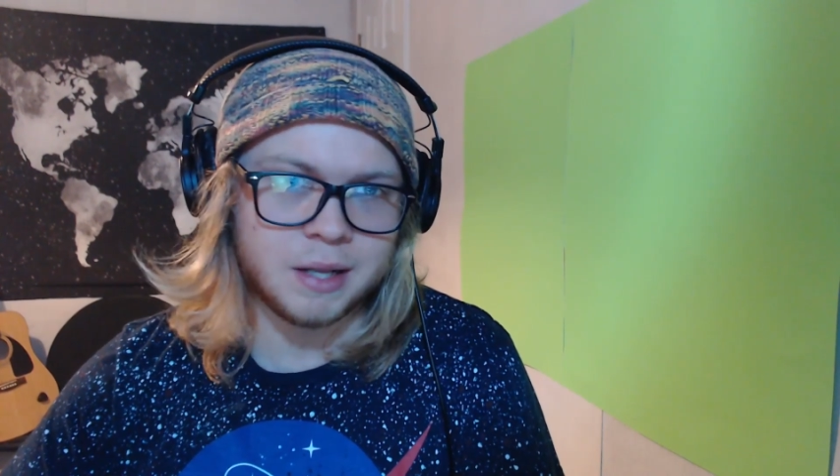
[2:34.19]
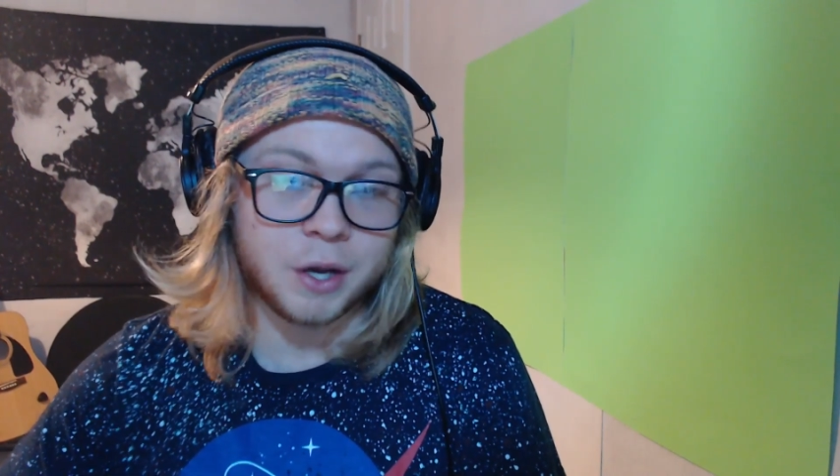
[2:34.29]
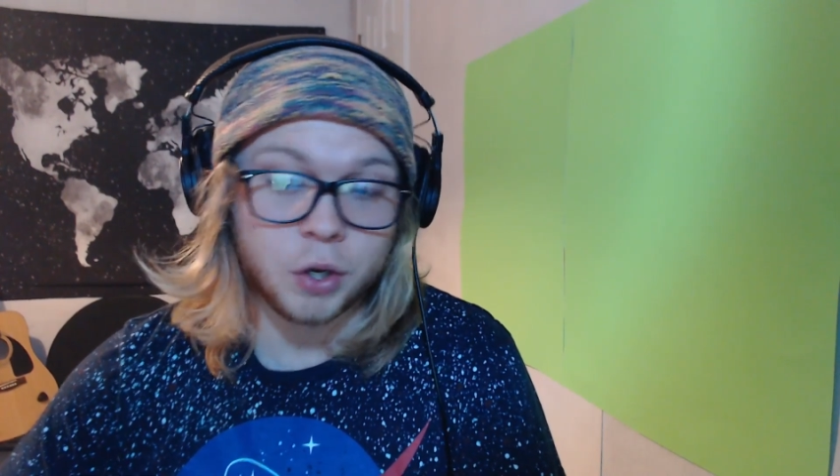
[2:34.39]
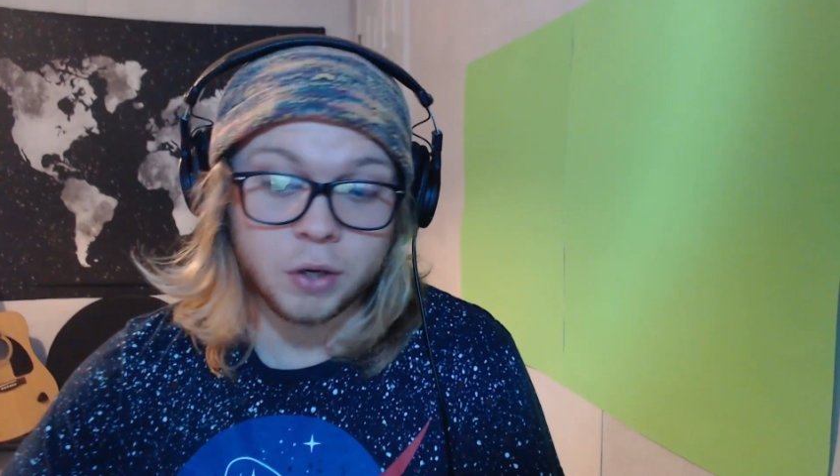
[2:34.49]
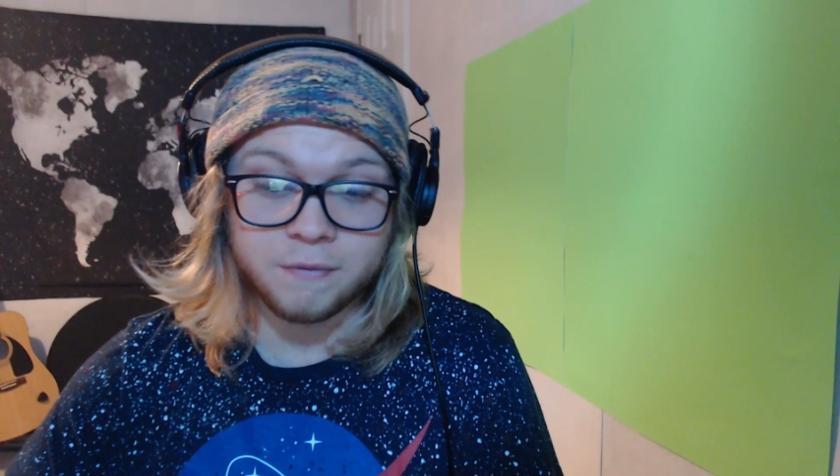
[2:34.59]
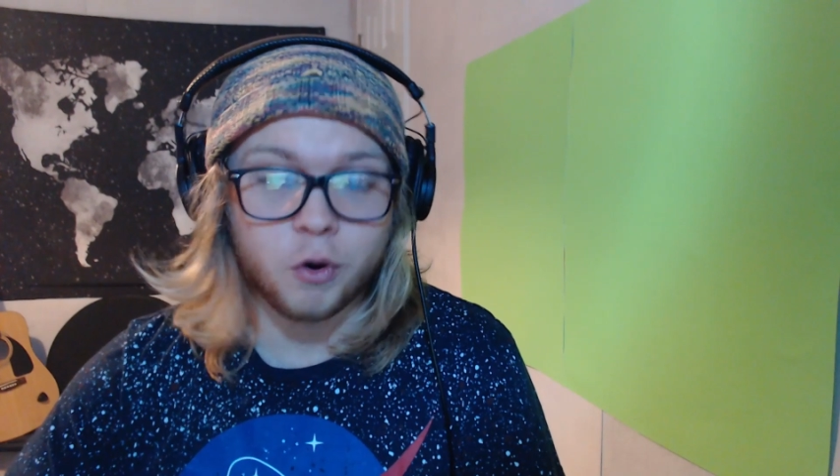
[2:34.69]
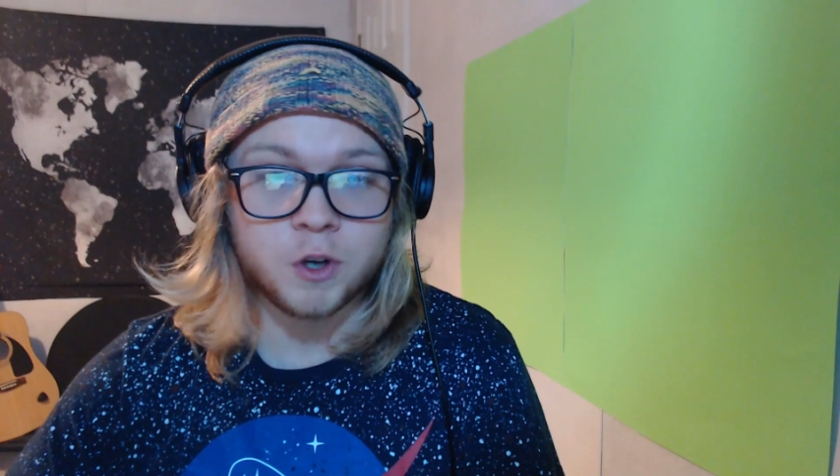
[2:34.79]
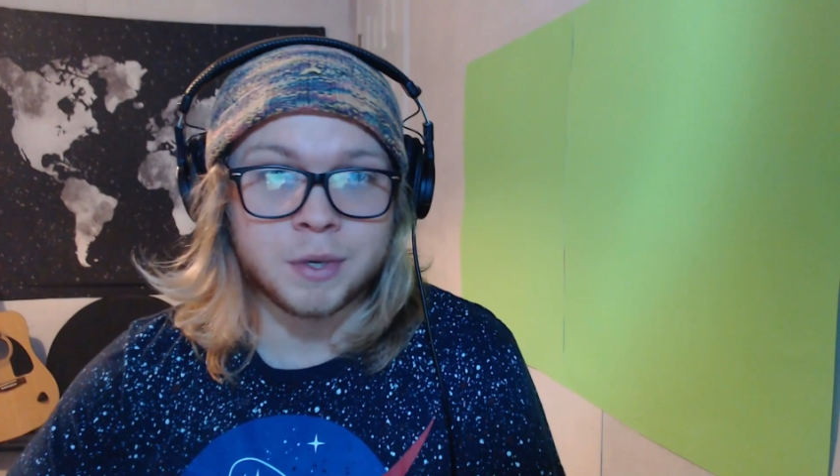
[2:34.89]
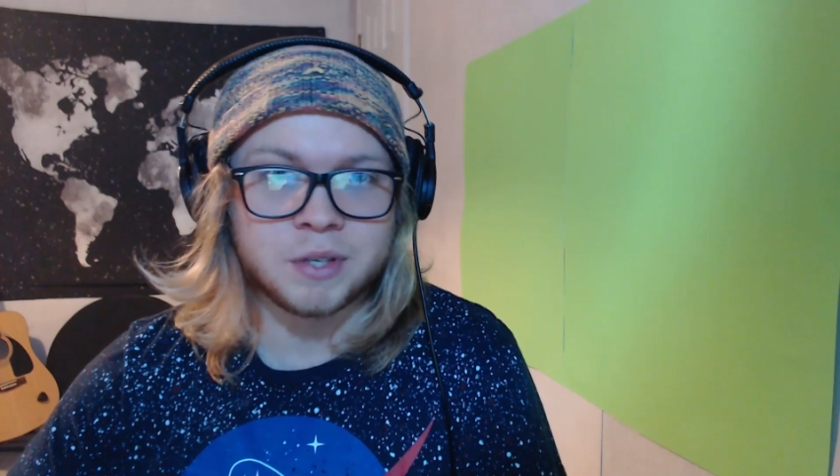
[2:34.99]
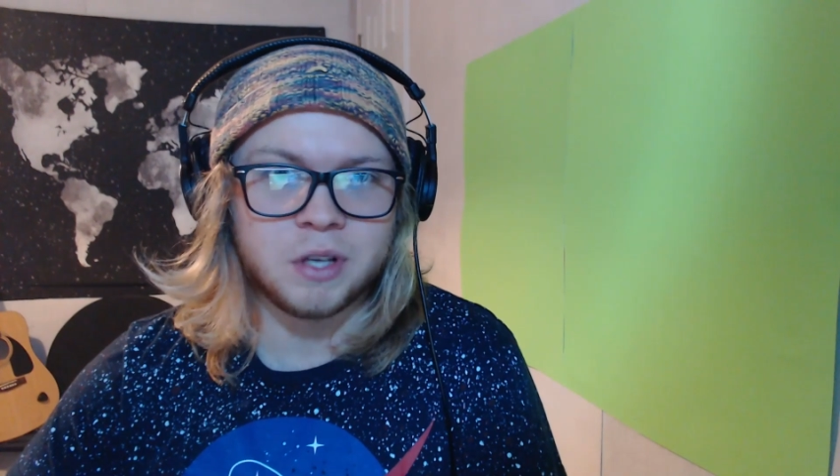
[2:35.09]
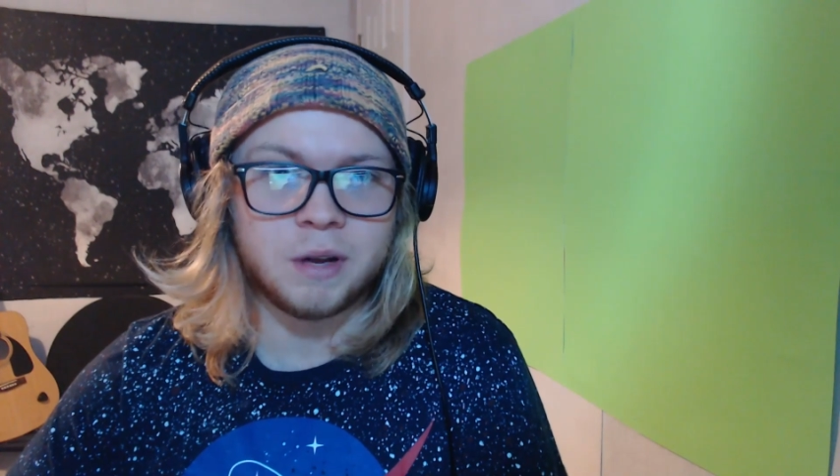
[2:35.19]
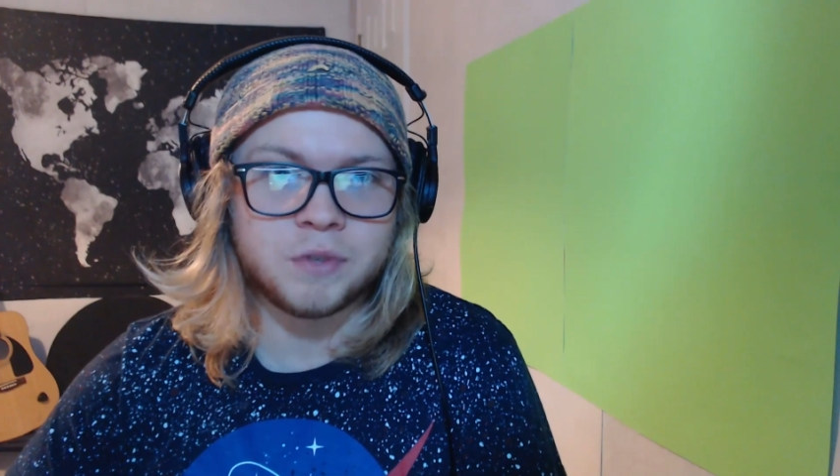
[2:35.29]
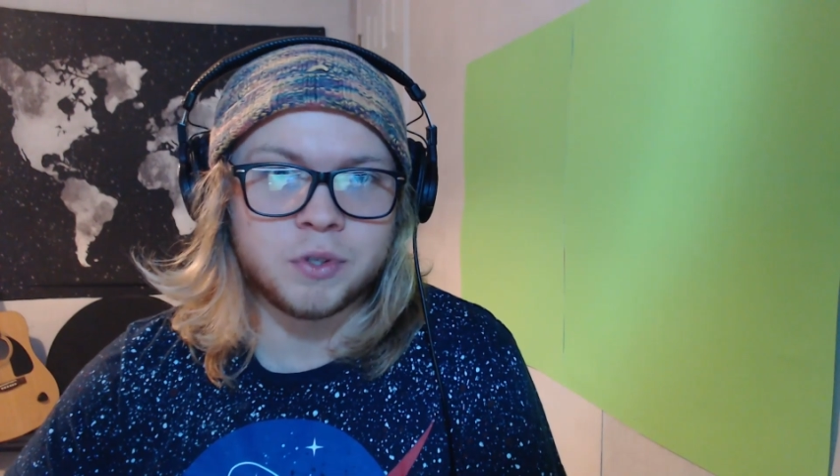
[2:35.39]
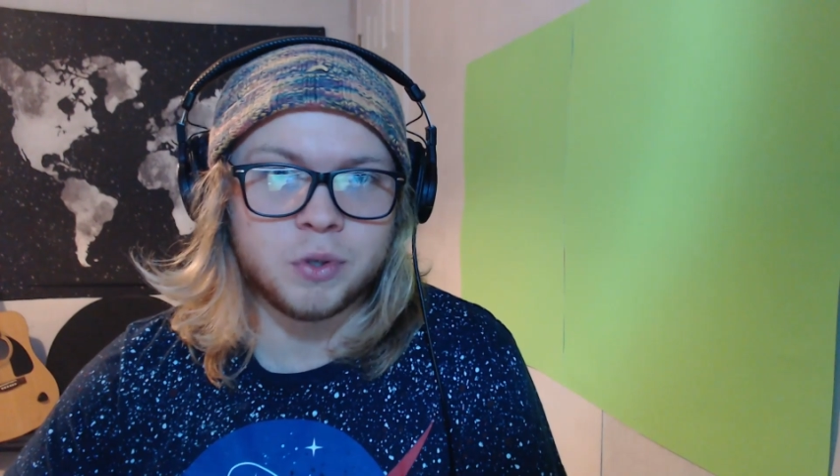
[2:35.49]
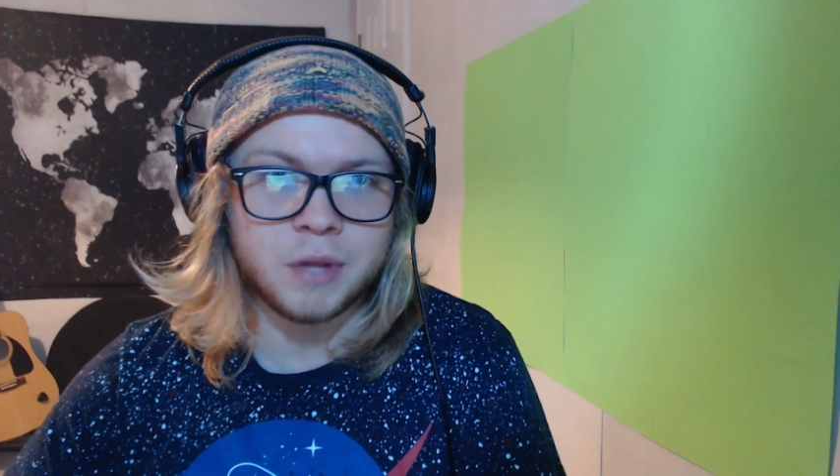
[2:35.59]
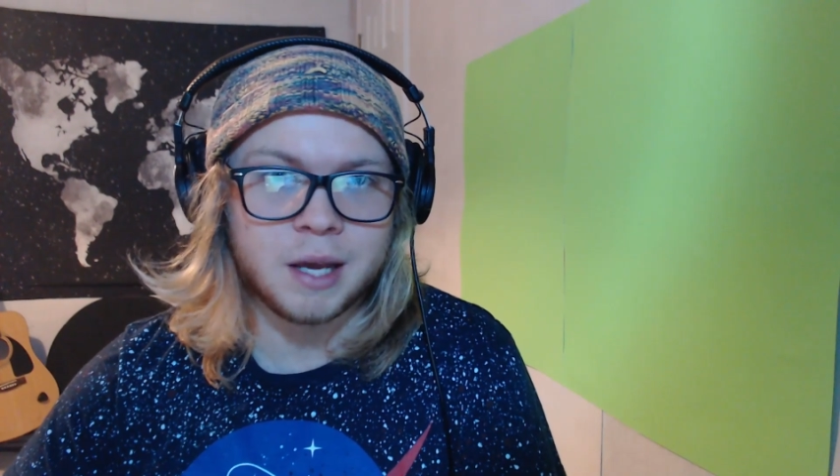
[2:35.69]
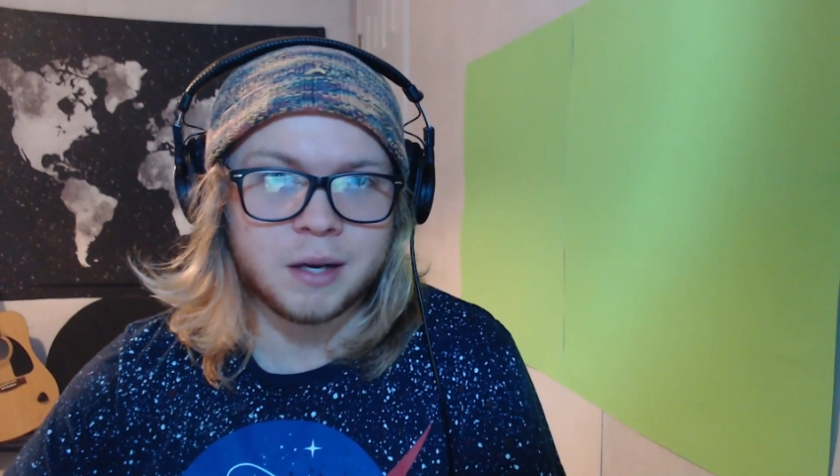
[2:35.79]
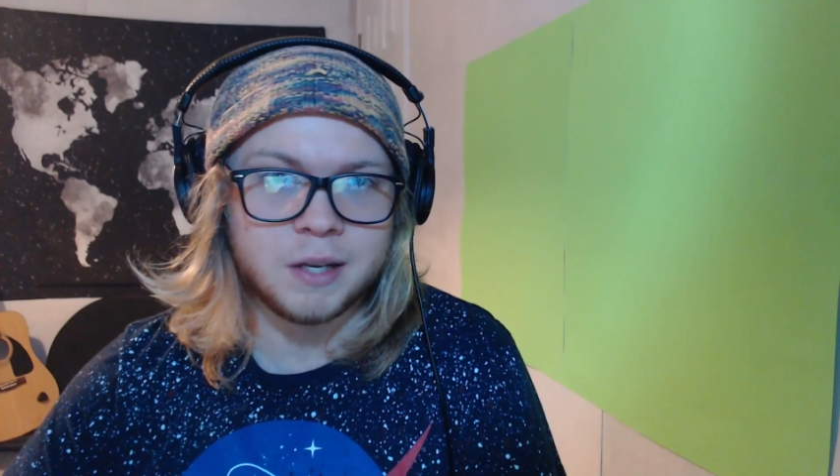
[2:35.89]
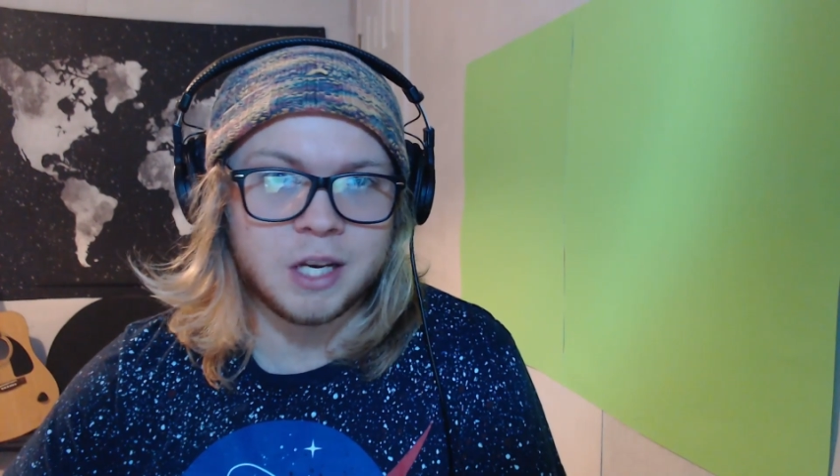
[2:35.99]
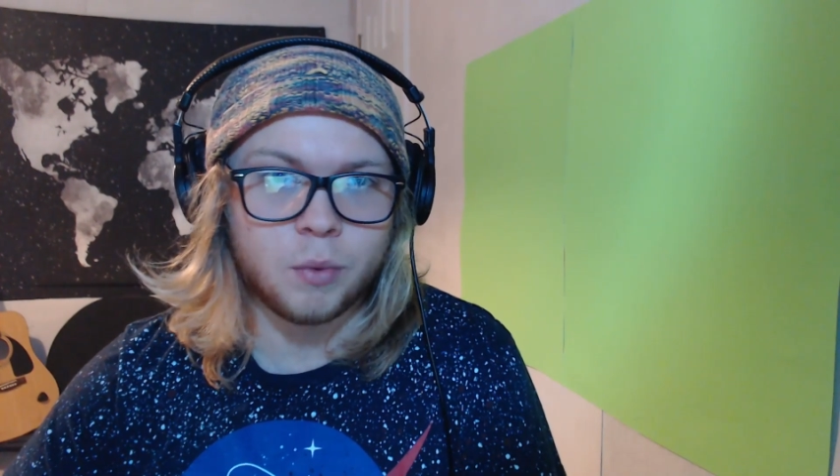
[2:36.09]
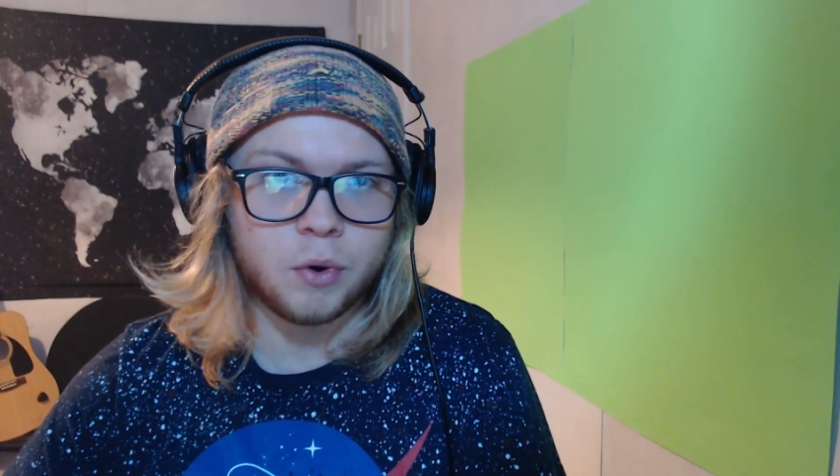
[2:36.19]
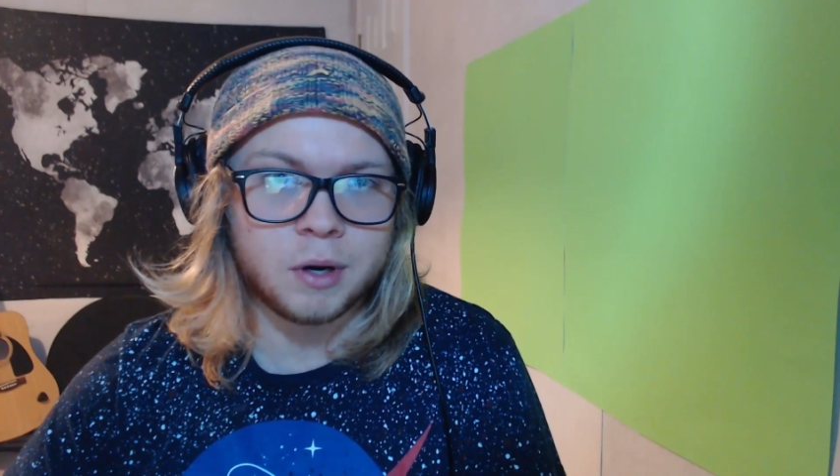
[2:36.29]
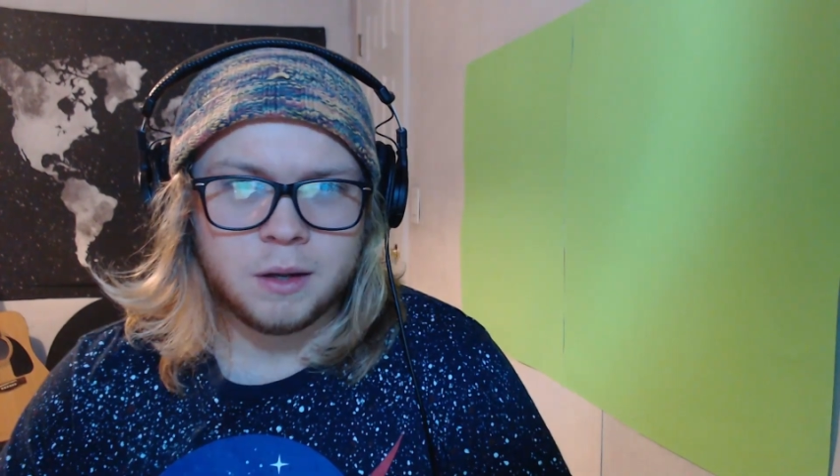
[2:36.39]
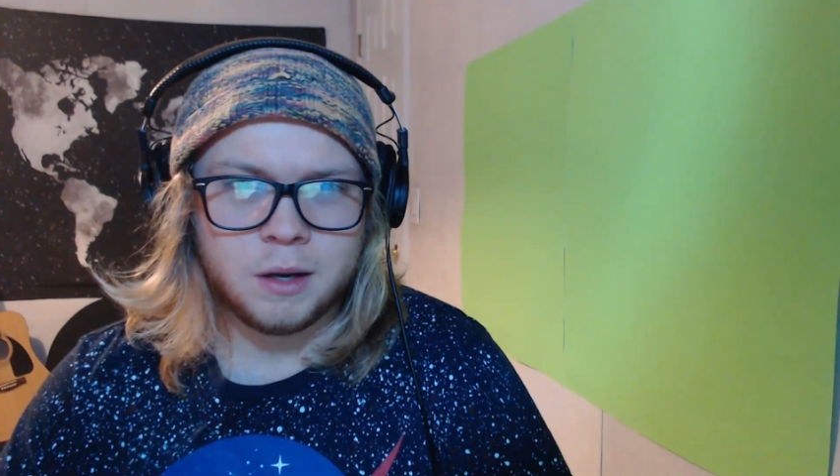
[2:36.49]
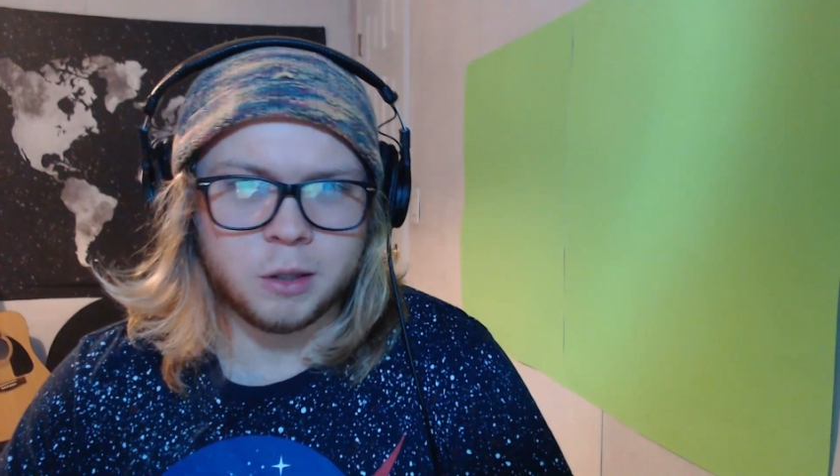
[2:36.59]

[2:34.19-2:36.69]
I couldn't force myself to do that anymore.